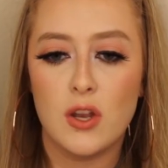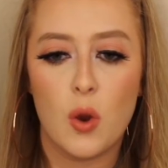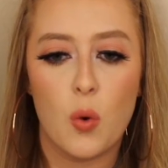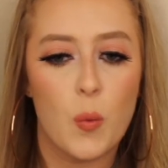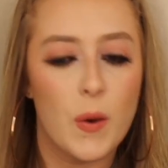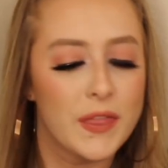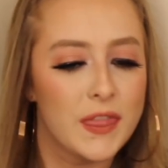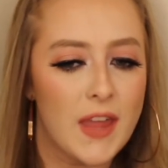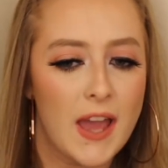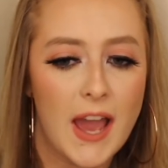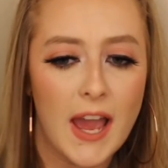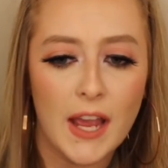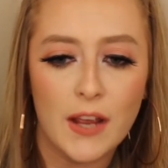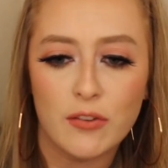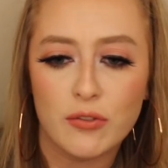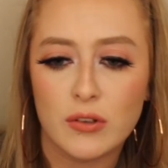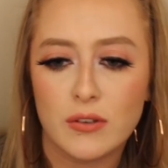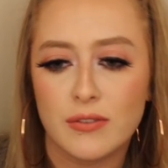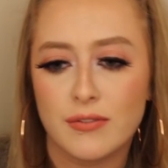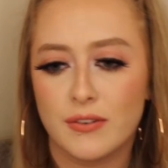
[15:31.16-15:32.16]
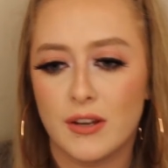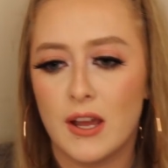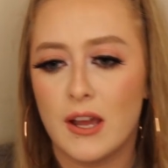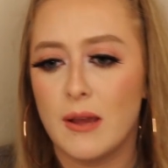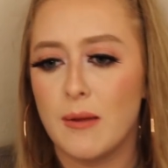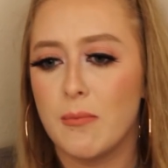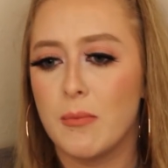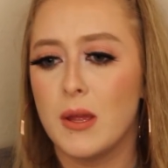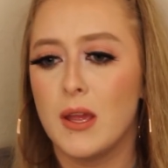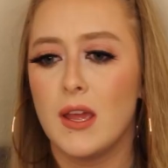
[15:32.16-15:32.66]
know what the hives were
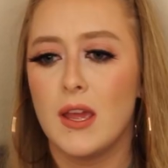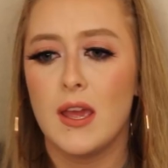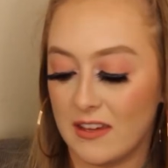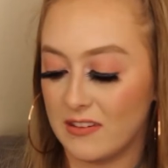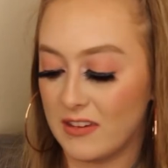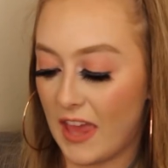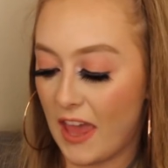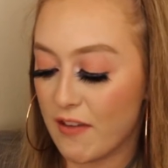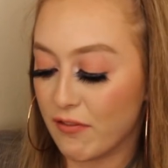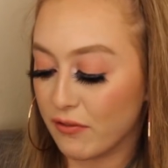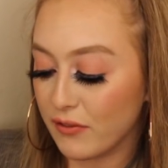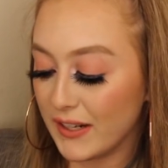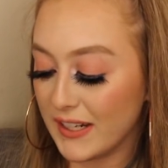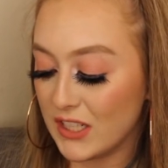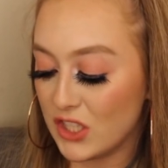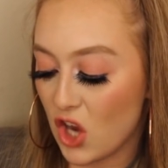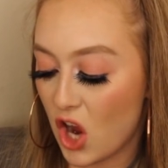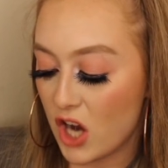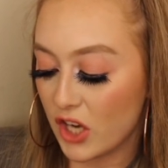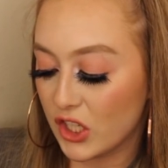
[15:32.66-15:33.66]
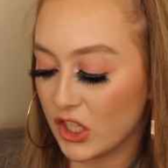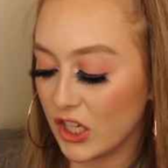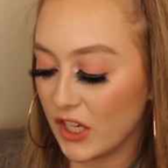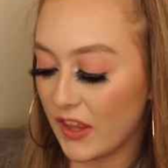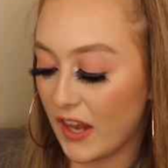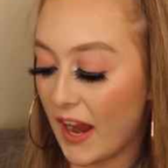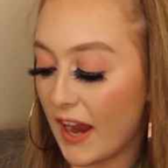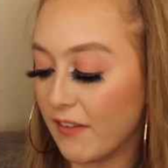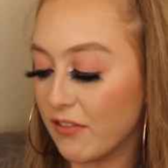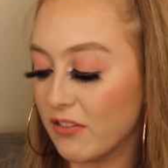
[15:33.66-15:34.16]
from. Every doctor
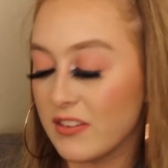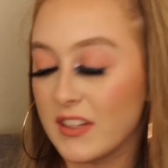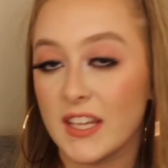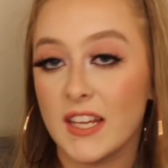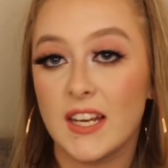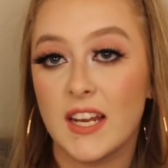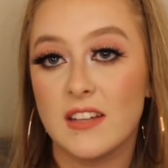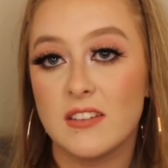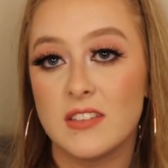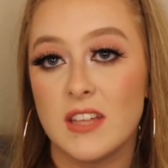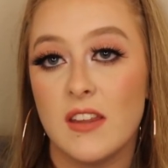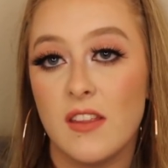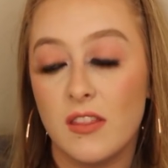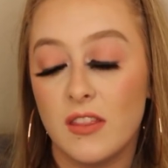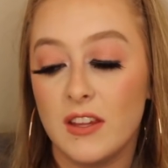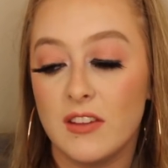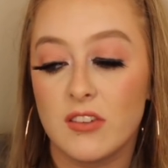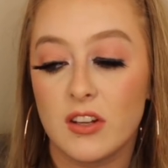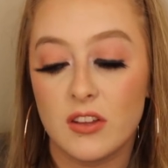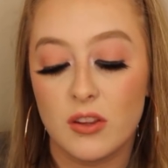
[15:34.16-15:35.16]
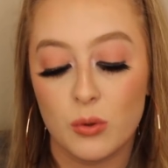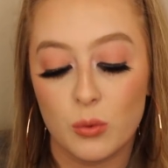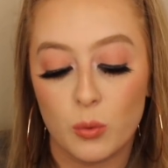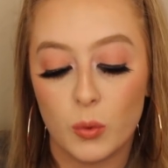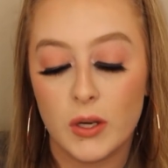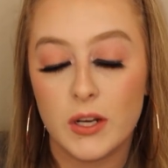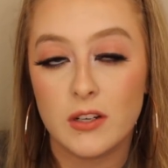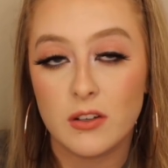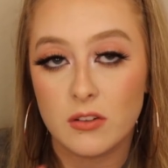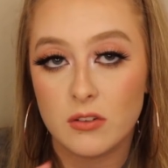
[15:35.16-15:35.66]
that I've seen has said that these are the
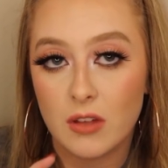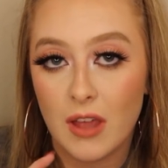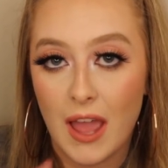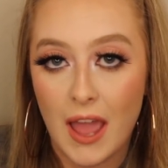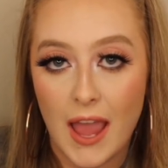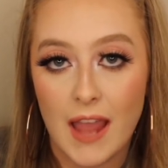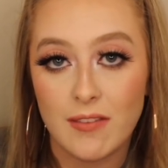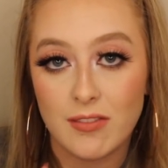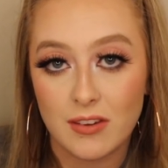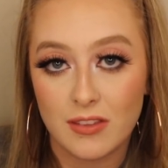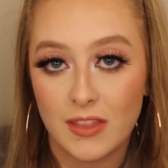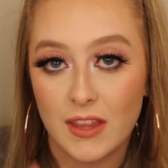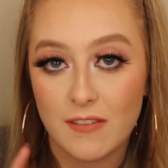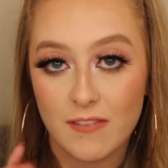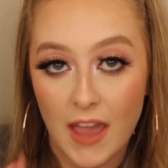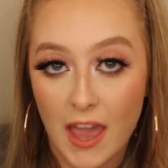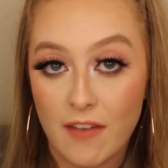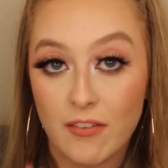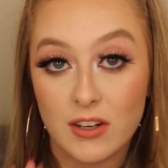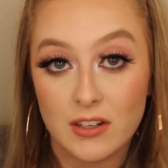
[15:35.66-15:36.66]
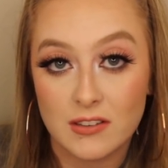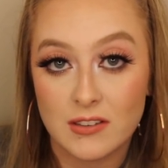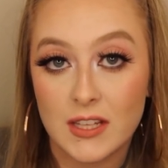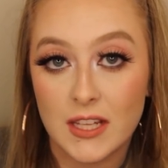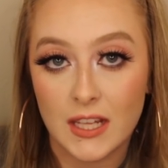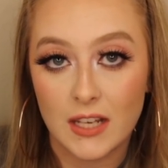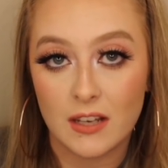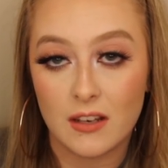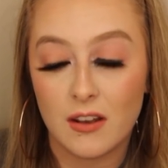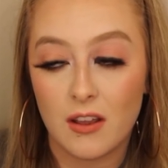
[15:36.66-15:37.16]
worst hives that they've ever
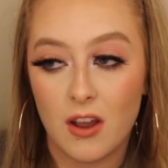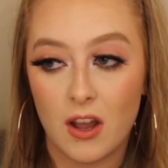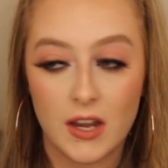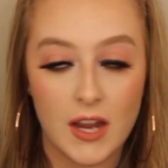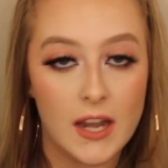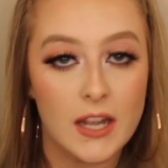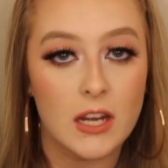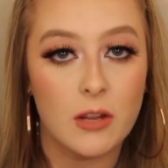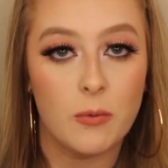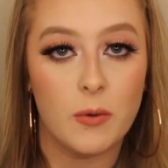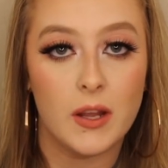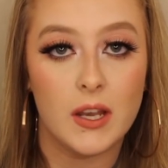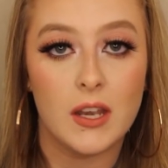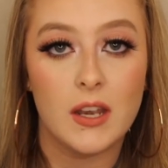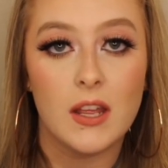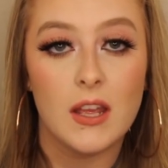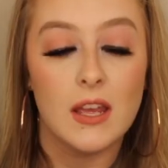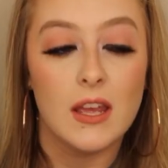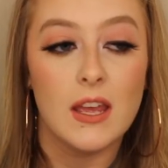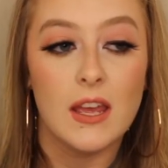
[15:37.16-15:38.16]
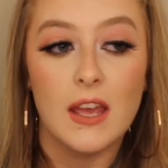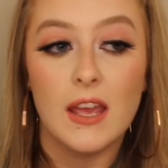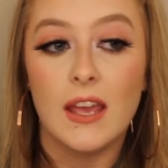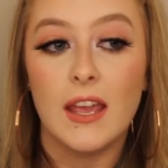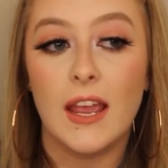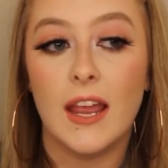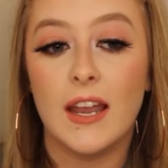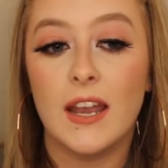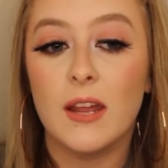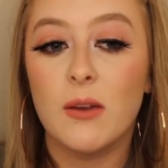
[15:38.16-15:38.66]
seen on anyone.
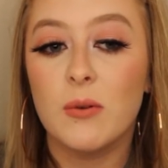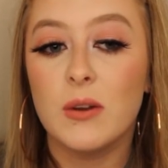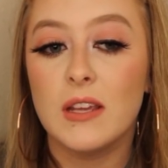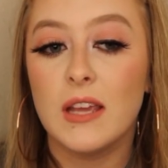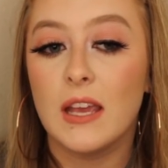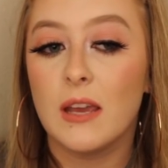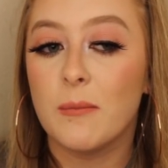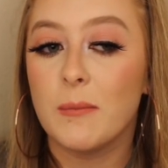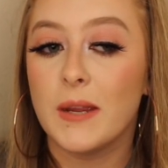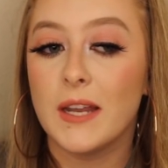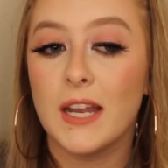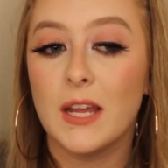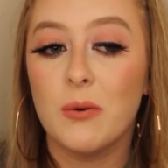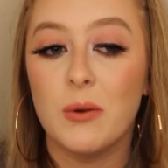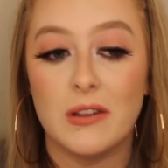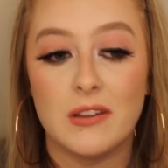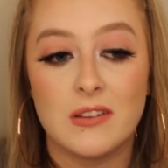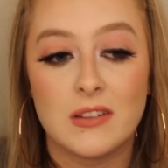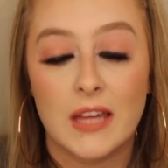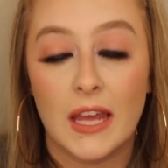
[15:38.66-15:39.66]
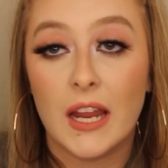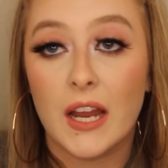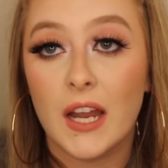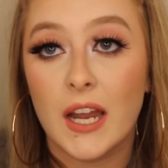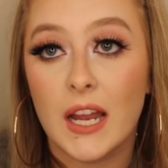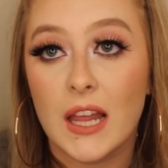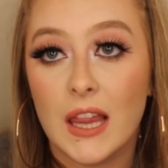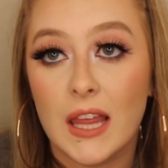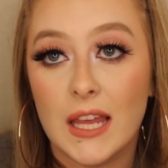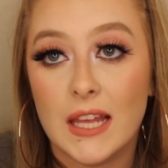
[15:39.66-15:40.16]
And it was
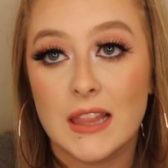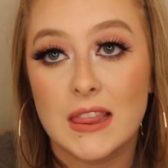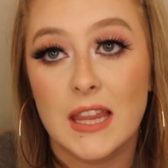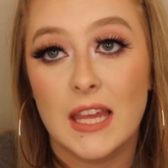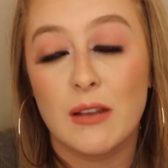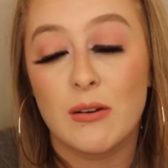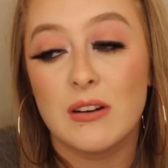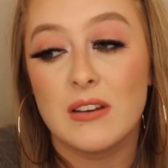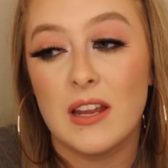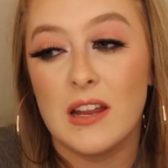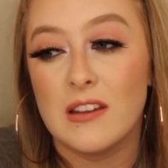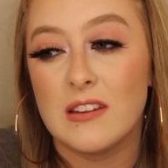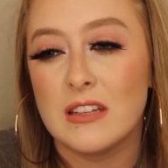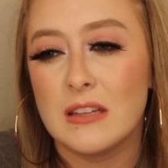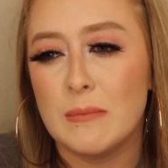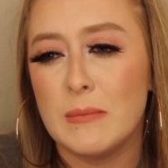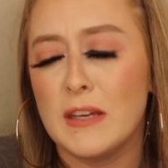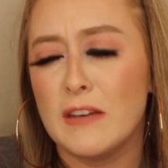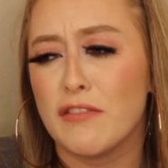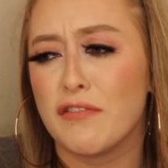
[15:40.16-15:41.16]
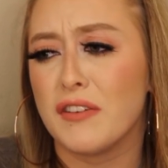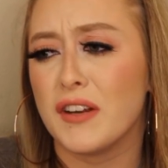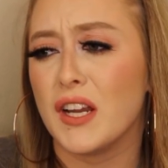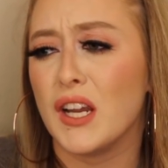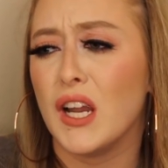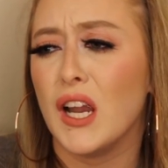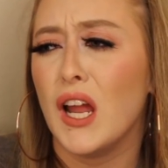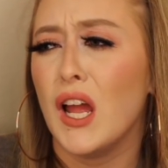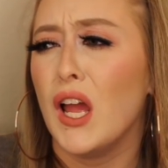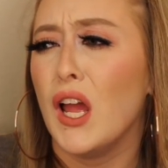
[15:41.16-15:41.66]
scary. Like, they were testing me
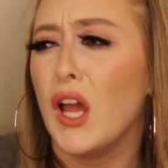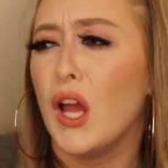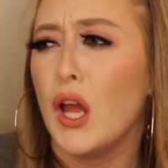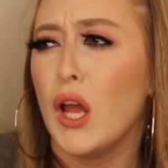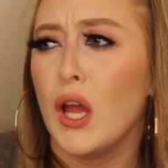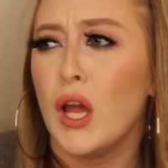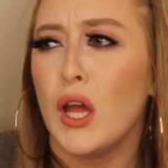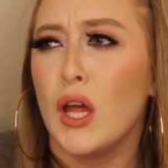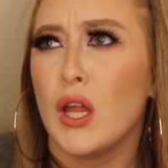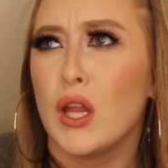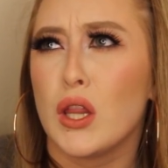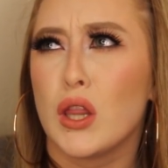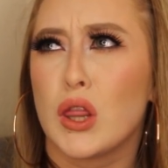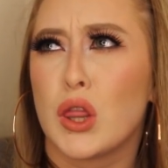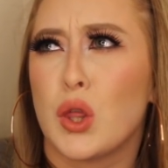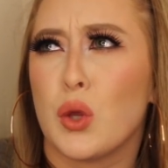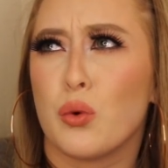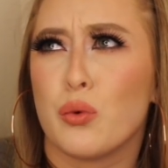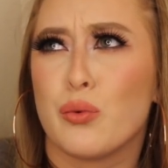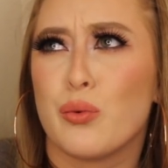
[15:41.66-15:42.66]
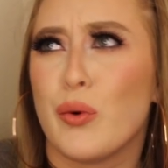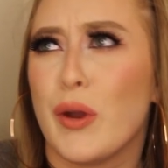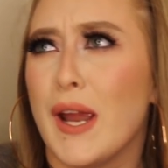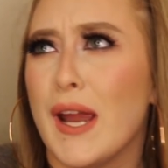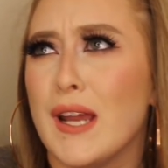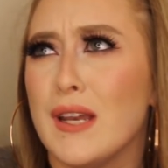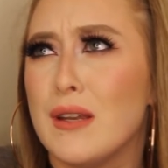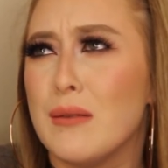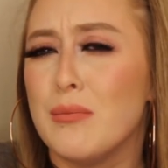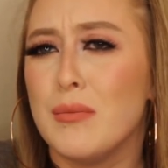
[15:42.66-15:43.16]
for the
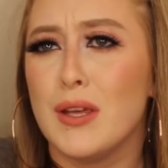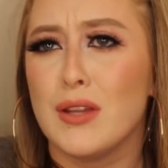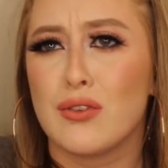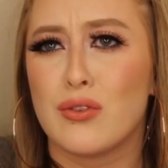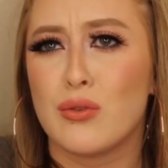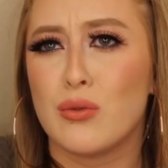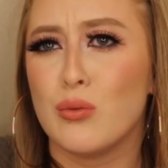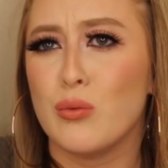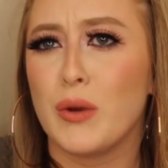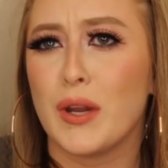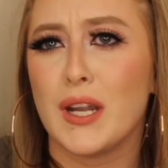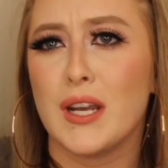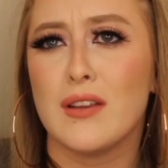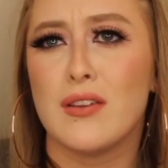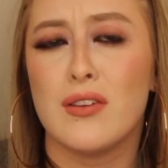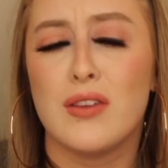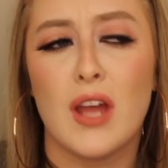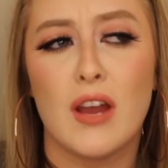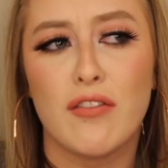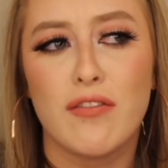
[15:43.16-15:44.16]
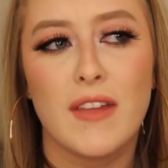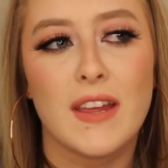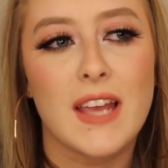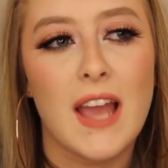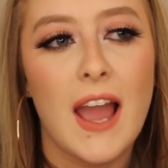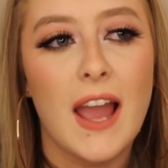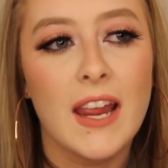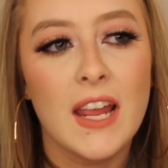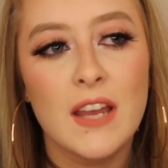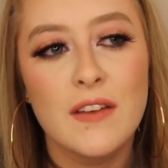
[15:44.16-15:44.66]
randomest, weirdest stuff.
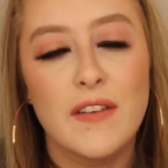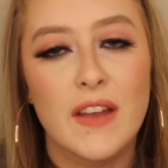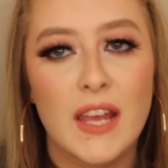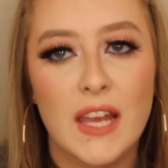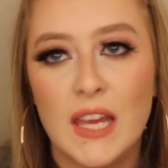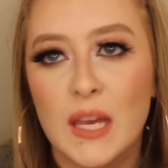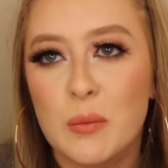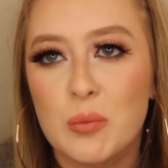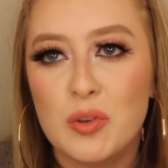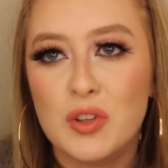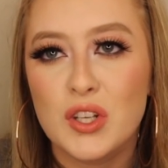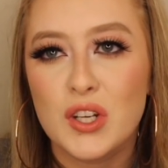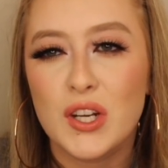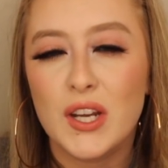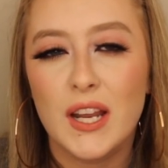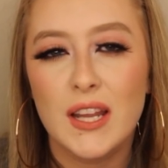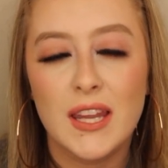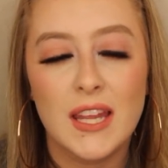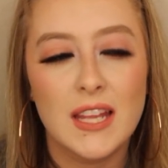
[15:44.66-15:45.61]
Like, I have a hamster and